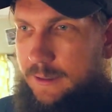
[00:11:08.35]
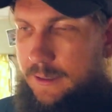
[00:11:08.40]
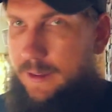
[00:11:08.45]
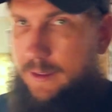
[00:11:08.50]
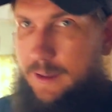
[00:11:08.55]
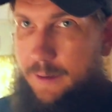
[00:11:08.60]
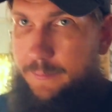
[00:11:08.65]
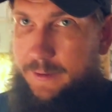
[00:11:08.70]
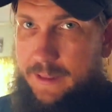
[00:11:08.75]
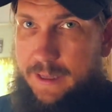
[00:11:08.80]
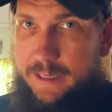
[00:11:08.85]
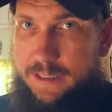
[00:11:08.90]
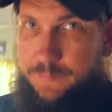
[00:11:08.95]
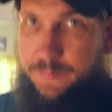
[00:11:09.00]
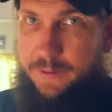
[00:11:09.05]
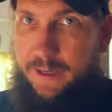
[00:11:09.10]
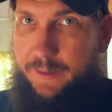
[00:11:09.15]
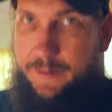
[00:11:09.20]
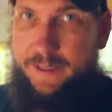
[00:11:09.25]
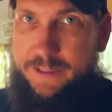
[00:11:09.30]
I mean, that's
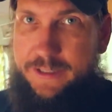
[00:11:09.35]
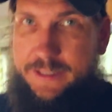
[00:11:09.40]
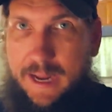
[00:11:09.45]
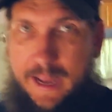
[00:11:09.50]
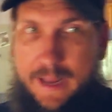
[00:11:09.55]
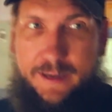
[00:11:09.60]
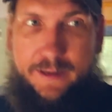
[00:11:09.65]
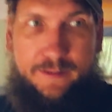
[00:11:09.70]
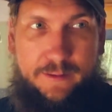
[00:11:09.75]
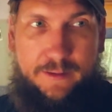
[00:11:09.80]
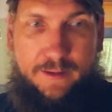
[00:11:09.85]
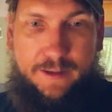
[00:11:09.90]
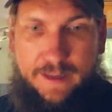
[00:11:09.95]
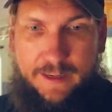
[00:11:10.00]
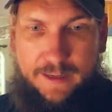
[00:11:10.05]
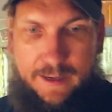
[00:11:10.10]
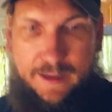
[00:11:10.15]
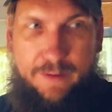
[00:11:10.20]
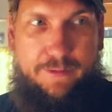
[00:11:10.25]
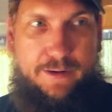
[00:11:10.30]
pretty much it. You're looking
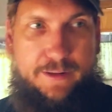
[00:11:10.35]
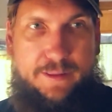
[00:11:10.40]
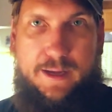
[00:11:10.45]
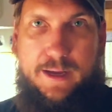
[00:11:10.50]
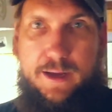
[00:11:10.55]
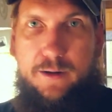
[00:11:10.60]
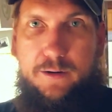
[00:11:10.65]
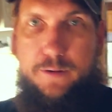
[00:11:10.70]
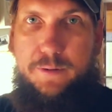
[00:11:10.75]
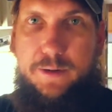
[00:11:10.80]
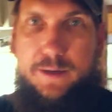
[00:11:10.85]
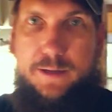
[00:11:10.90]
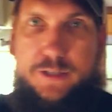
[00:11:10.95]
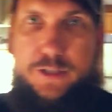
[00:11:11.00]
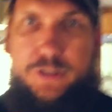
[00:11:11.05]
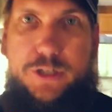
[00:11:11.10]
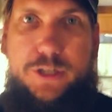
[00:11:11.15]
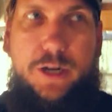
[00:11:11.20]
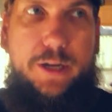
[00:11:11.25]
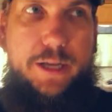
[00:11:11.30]
at everything. I don't know what else to
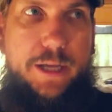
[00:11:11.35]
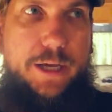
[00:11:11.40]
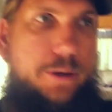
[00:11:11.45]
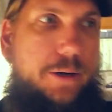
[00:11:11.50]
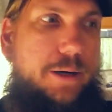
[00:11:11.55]
show you.